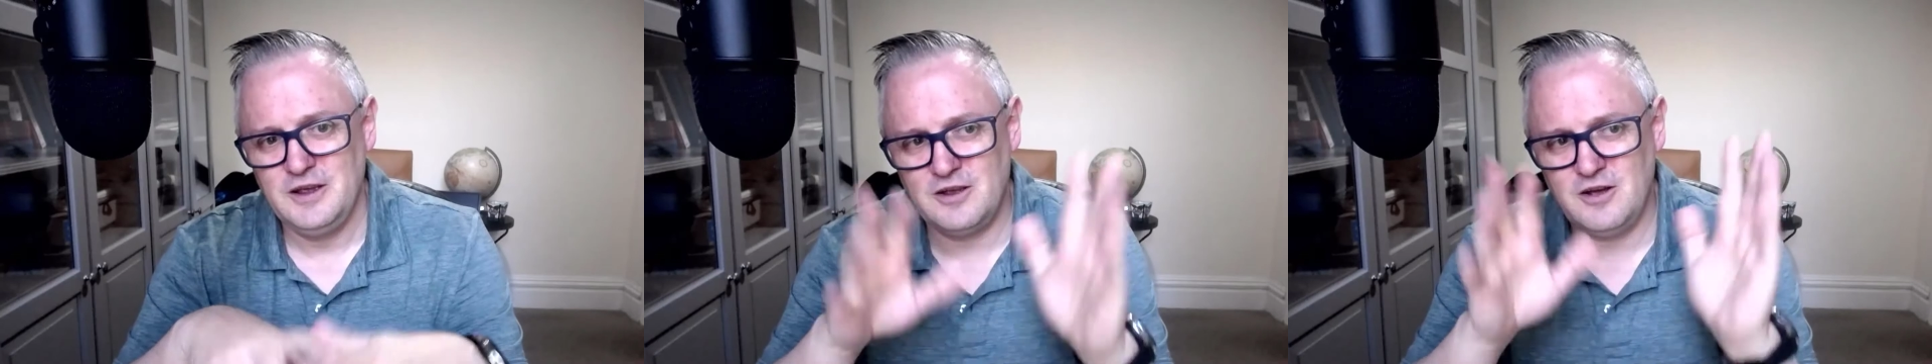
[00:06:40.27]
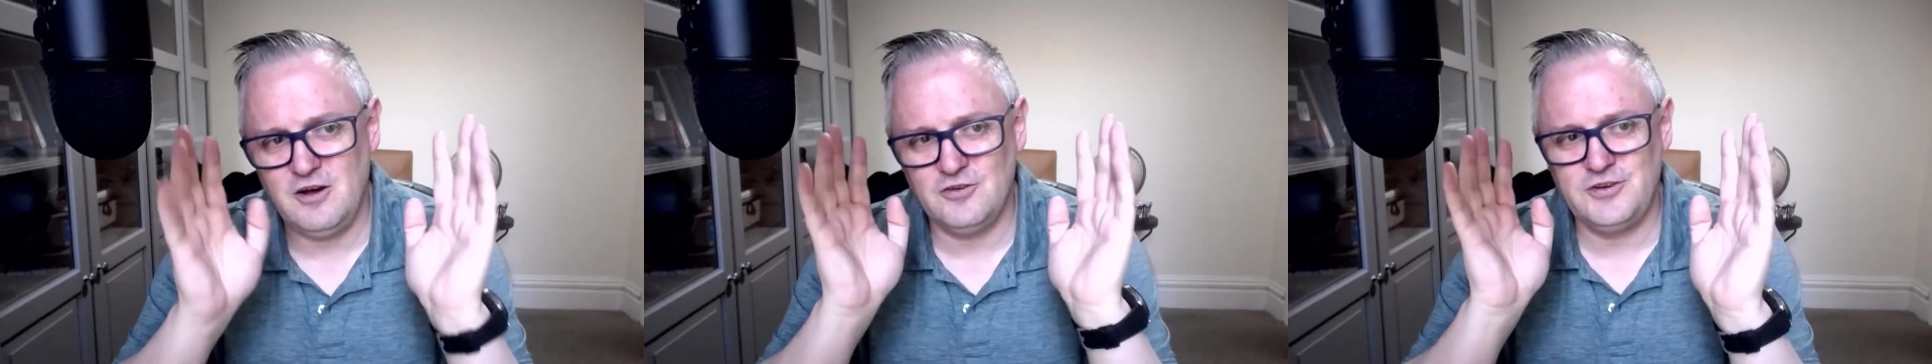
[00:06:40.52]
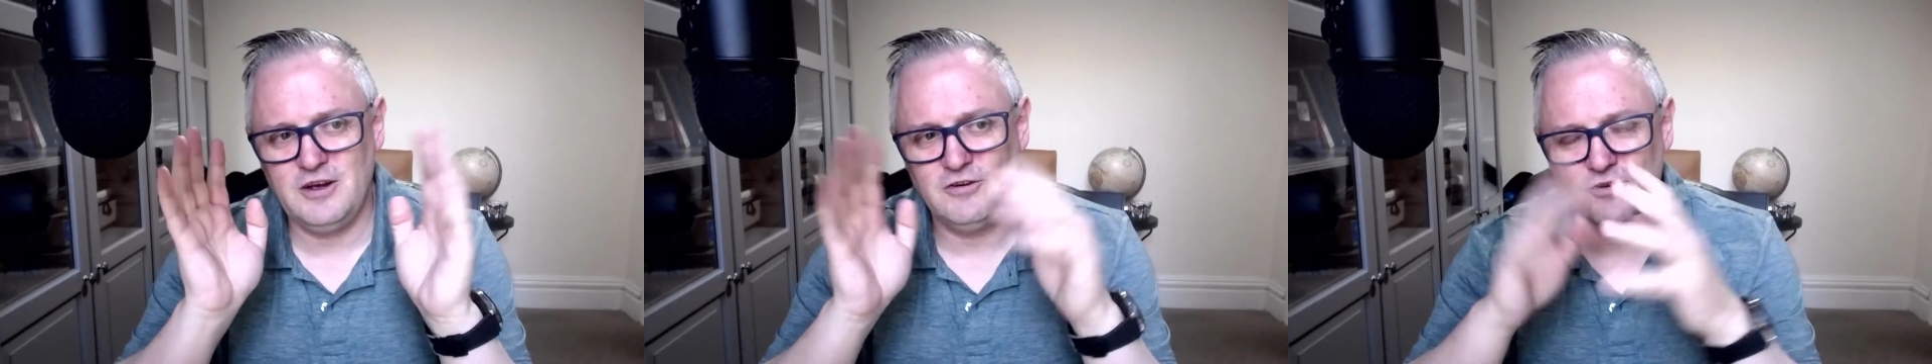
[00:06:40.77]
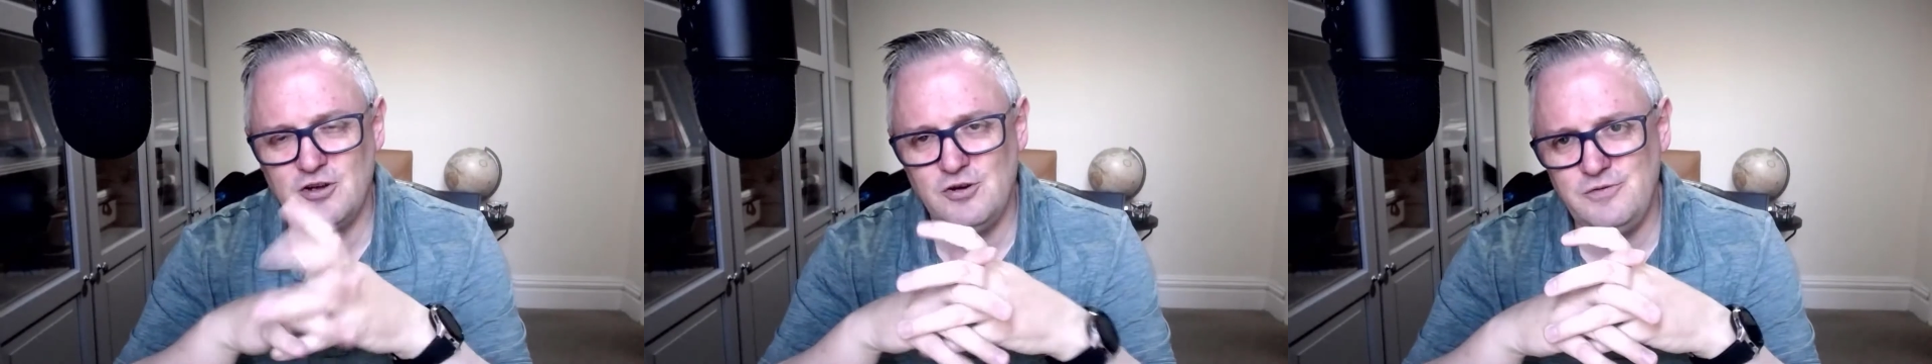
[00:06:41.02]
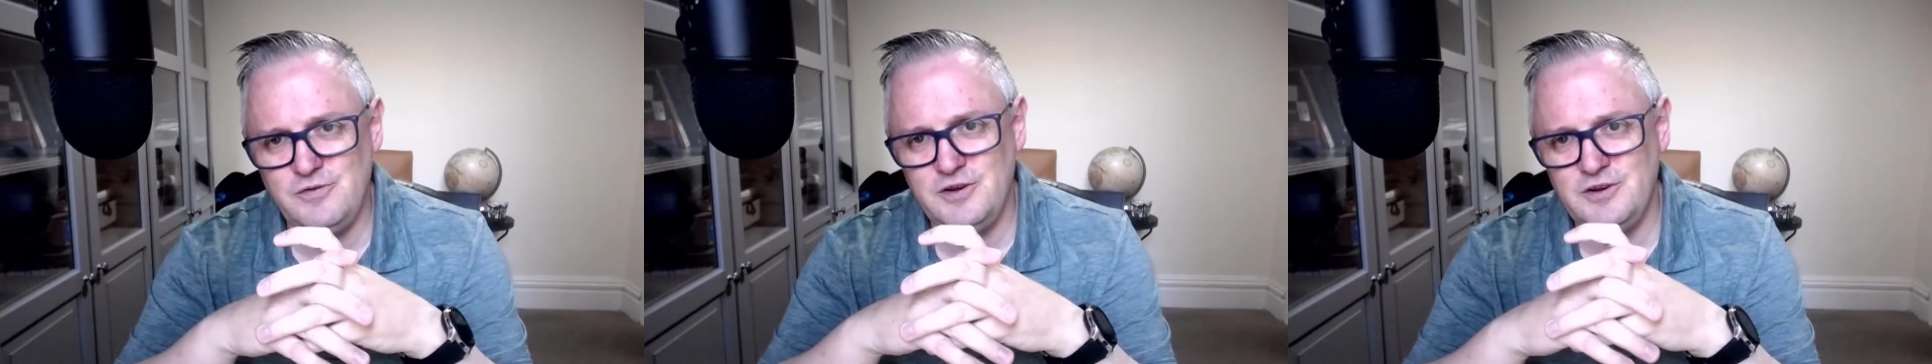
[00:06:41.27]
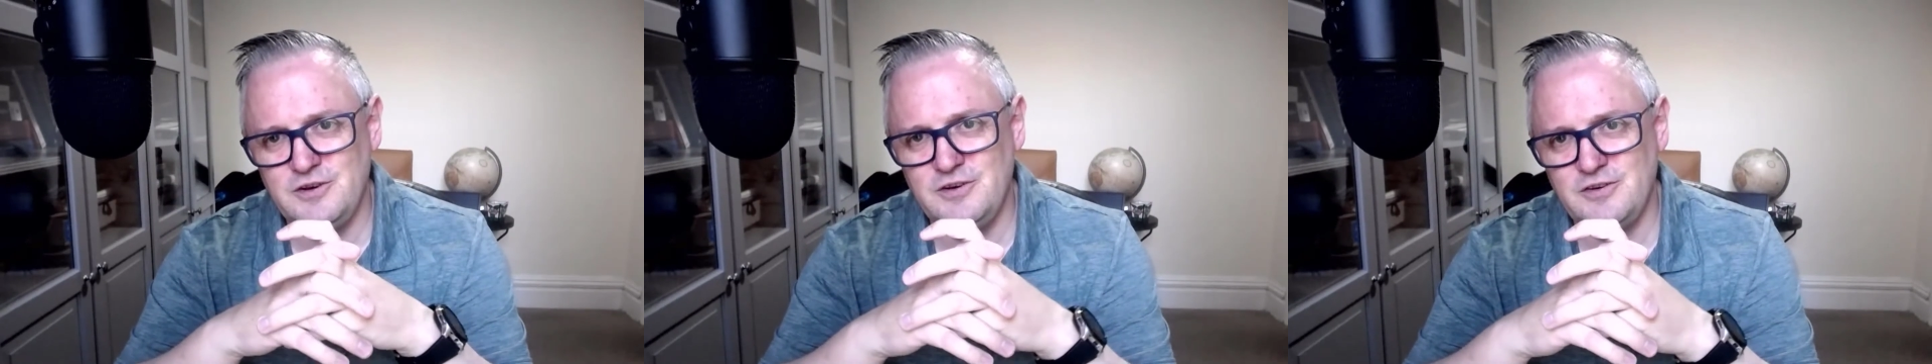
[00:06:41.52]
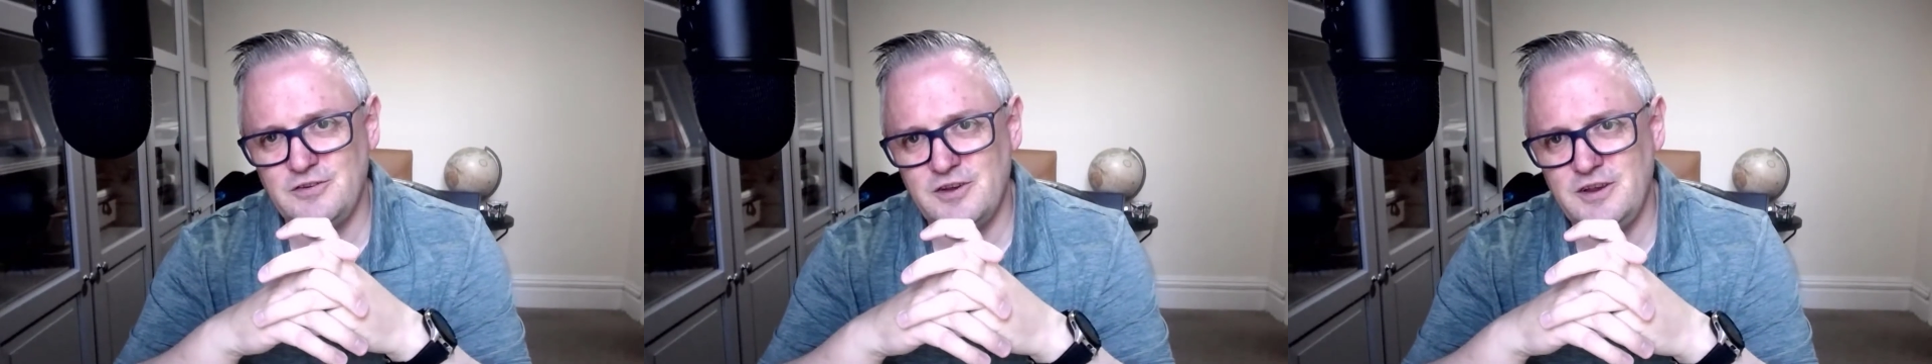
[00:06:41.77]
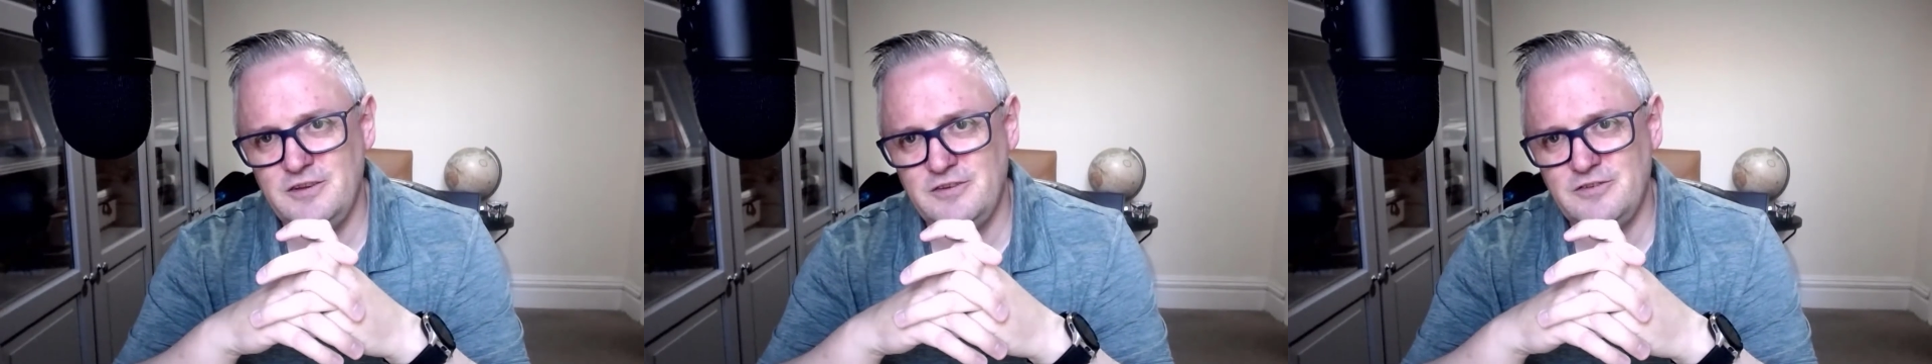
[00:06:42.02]
cast out COVID and
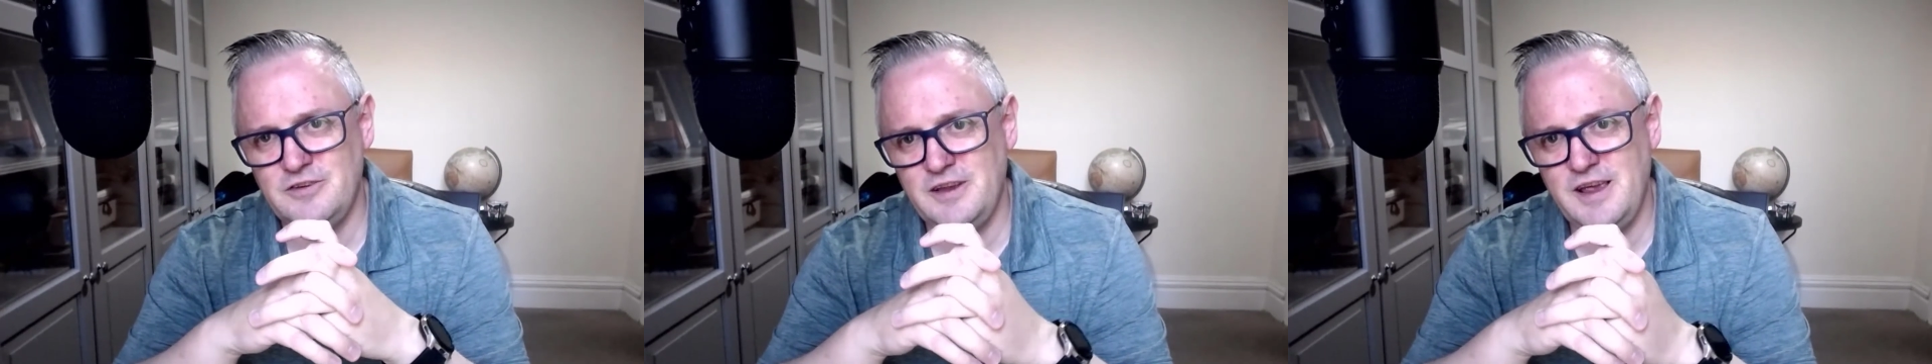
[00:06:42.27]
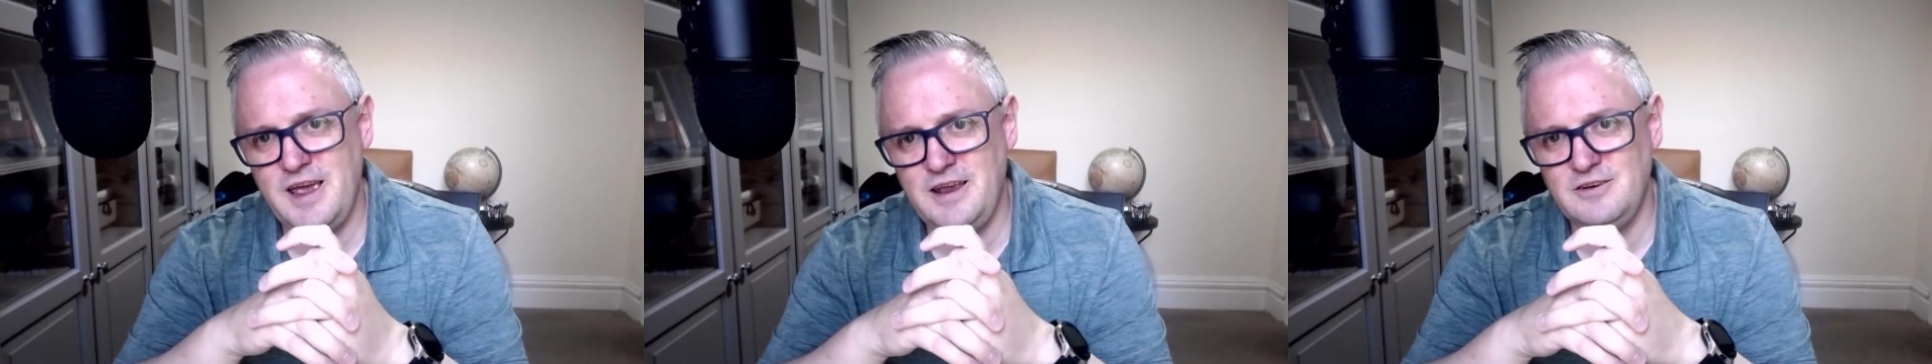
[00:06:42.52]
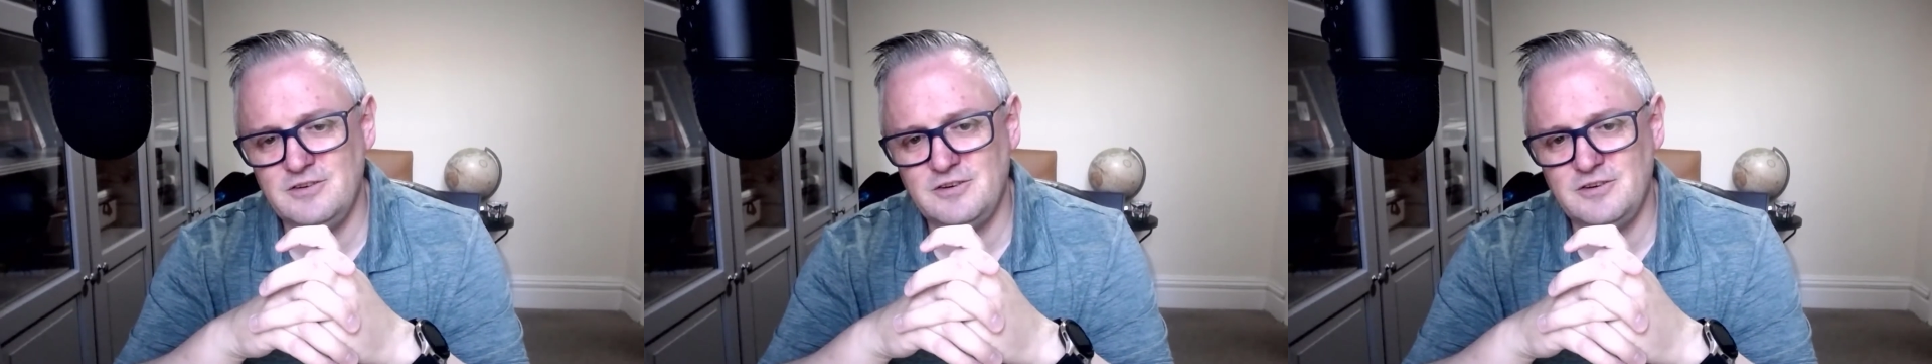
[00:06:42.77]
say it's the end.